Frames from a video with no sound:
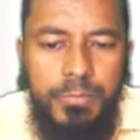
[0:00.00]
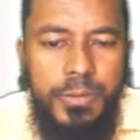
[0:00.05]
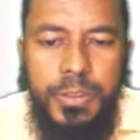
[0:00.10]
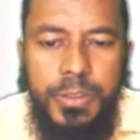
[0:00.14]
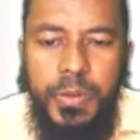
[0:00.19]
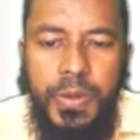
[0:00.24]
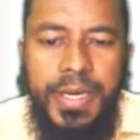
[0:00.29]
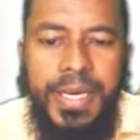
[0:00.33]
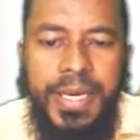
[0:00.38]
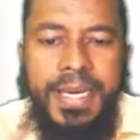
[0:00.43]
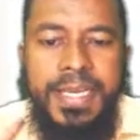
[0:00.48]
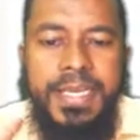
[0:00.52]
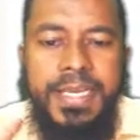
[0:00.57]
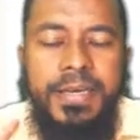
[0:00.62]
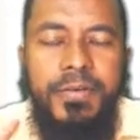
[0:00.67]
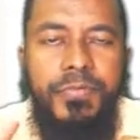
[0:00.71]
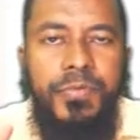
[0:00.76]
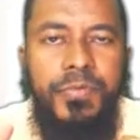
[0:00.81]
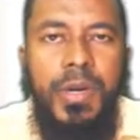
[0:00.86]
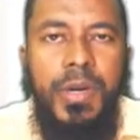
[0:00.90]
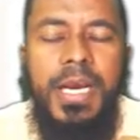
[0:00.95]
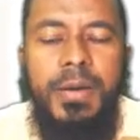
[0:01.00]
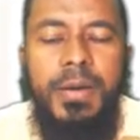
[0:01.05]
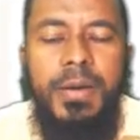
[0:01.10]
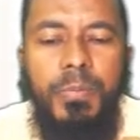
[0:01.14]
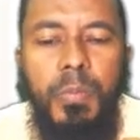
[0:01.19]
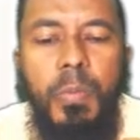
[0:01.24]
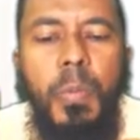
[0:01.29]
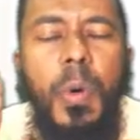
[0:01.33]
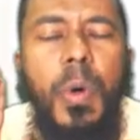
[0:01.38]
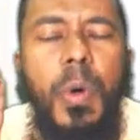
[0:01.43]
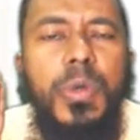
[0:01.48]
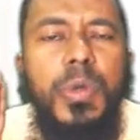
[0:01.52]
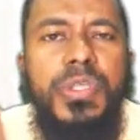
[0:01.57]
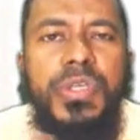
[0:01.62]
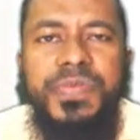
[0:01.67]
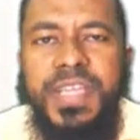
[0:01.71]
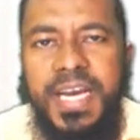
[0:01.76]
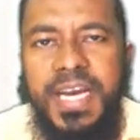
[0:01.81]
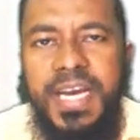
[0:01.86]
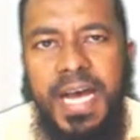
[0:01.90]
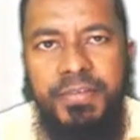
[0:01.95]
you are getting full most
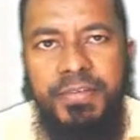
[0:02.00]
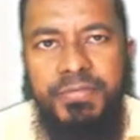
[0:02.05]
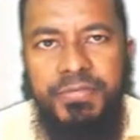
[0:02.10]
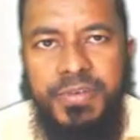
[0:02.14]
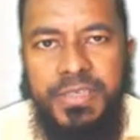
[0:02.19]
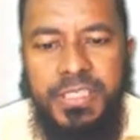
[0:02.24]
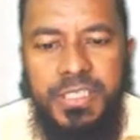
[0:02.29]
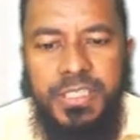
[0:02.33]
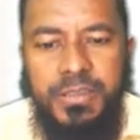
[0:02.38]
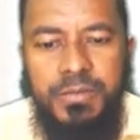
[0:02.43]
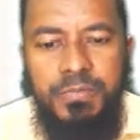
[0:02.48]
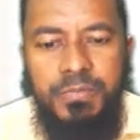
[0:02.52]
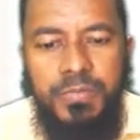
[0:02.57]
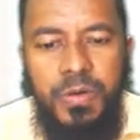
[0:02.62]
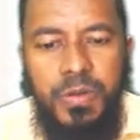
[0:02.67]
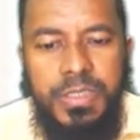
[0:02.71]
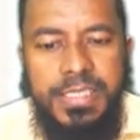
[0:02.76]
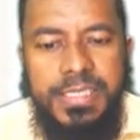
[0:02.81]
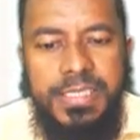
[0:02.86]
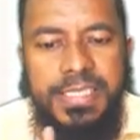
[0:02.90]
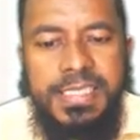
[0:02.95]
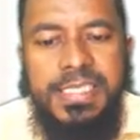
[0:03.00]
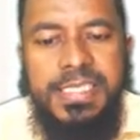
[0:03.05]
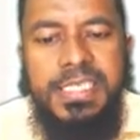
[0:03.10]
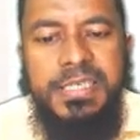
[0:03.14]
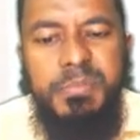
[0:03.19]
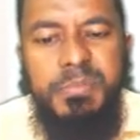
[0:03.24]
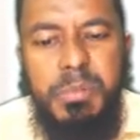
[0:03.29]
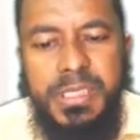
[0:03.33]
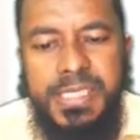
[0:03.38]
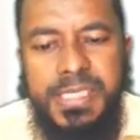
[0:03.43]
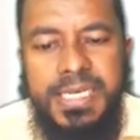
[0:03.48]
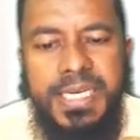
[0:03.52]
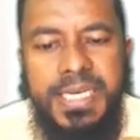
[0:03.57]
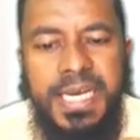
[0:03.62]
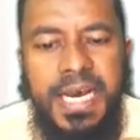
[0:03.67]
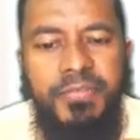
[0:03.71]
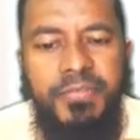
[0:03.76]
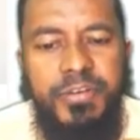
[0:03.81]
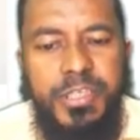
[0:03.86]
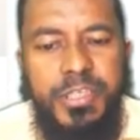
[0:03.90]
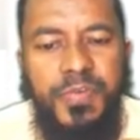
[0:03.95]
of the coverage, more than 60%
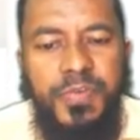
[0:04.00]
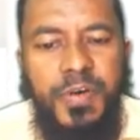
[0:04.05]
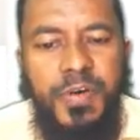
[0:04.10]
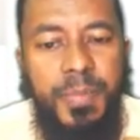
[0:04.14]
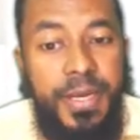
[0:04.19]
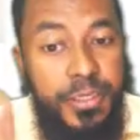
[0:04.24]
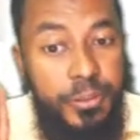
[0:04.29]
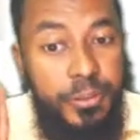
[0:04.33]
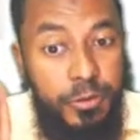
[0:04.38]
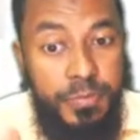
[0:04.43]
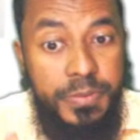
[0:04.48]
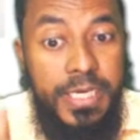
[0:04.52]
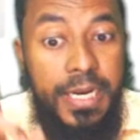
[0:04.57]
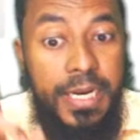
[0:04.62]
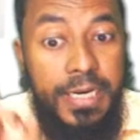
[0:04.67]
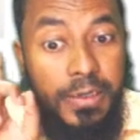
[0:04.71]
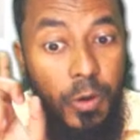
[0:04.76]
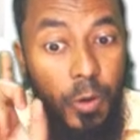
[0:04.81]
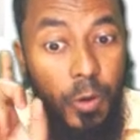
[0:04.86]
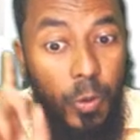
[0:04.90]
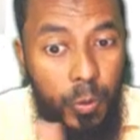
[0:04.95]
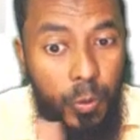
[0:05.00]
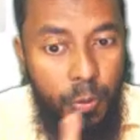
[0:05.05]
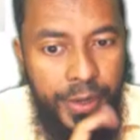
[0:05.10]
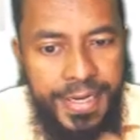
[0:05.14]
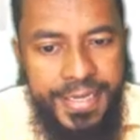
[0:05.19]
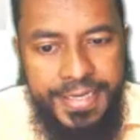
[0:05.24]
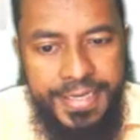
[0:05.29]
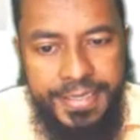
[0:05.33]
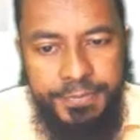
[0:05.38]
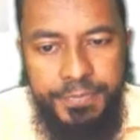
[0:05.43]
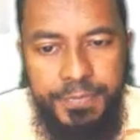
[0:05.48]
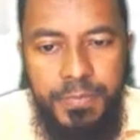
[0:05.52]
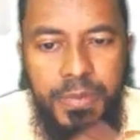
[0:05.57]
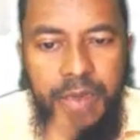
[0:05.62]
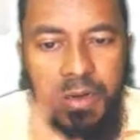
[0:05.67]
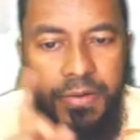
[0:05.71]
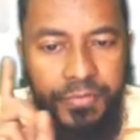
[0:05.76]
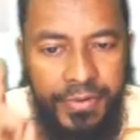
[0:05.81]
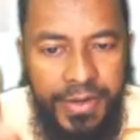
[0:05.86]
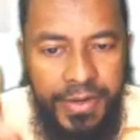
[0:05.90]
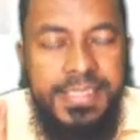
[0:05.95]
coverage from my YouTube channel already.
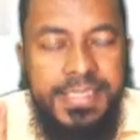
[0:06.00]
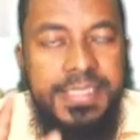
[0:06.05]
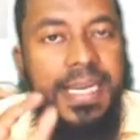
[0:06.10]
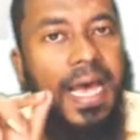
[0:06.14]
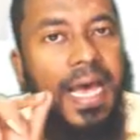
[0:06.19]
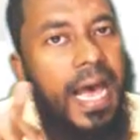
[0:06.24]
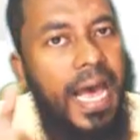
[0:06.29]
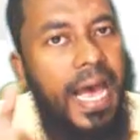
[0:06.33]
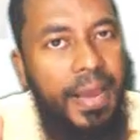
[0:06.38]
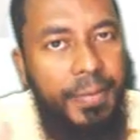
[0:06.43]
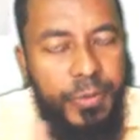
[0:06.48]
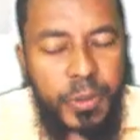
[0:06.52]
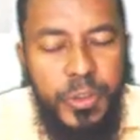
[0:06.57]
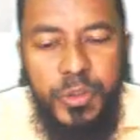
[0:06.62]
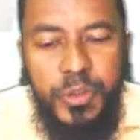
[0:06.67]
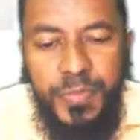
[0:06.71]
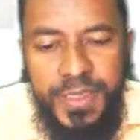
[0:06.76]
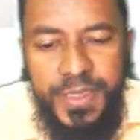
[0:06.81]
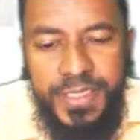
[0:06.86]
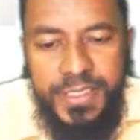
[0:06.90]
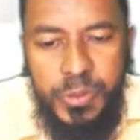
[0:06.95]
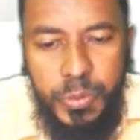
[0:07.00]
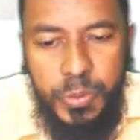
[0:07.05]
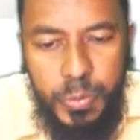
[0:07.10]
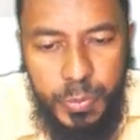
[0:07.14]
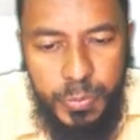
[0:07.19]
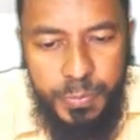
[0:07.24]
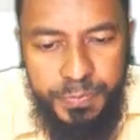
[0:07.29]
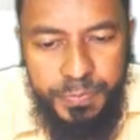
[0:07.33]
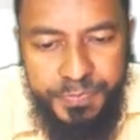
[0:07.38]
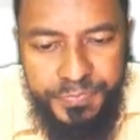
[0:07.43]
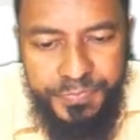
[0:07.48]
Rest I'm going to make soon.